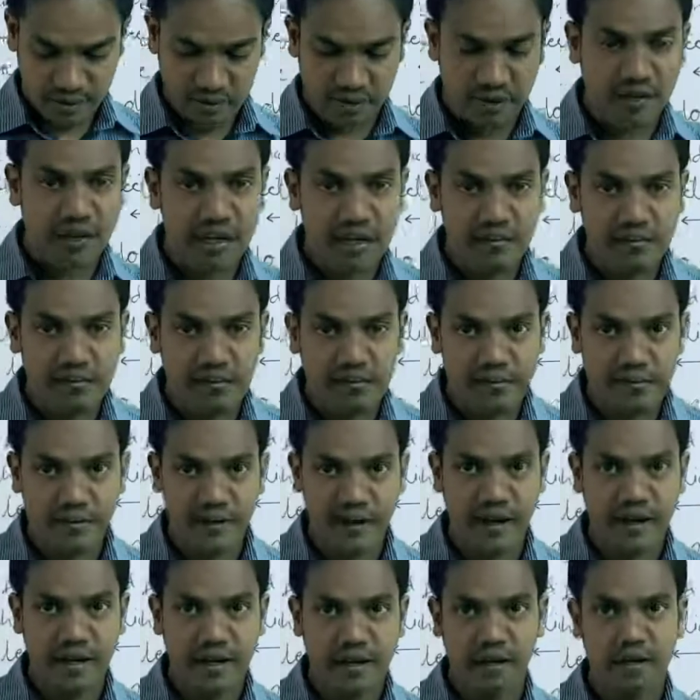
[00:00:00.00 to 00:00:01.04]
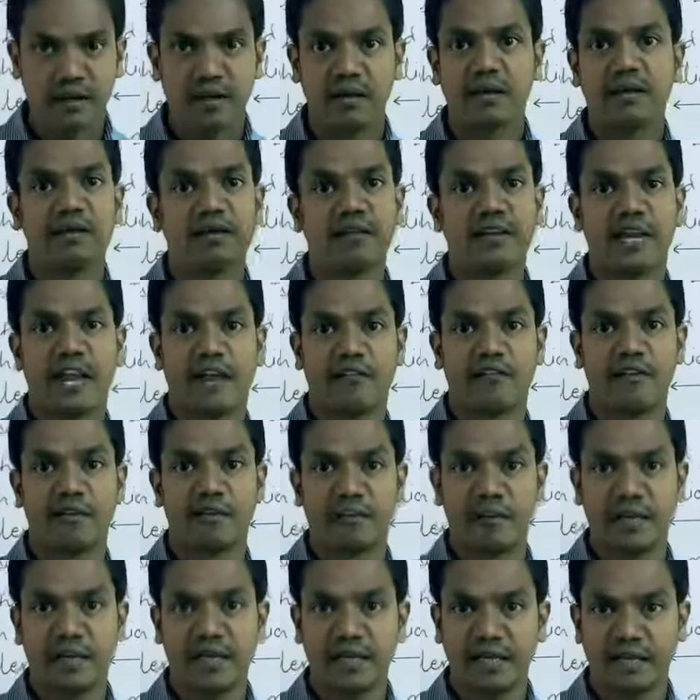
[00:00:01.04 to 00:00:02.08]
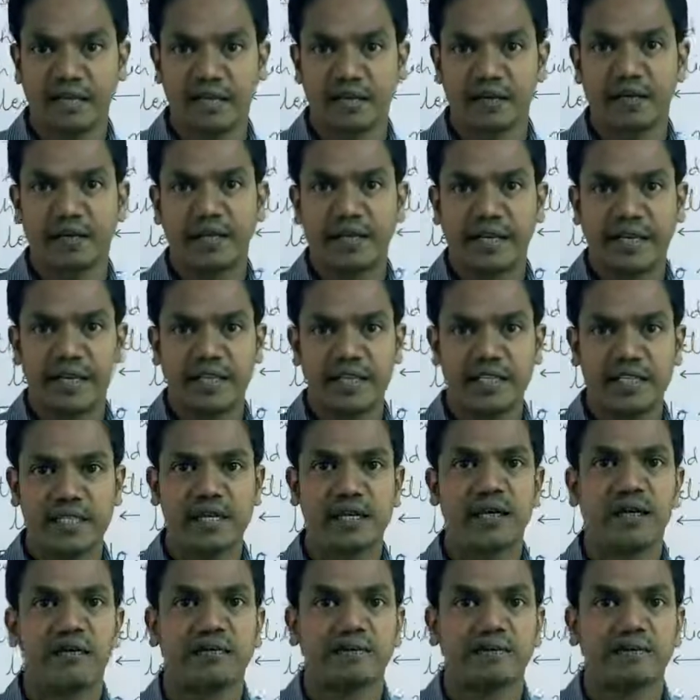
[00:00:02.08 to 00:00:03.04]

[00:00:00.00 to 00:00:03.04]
The railway track never meet each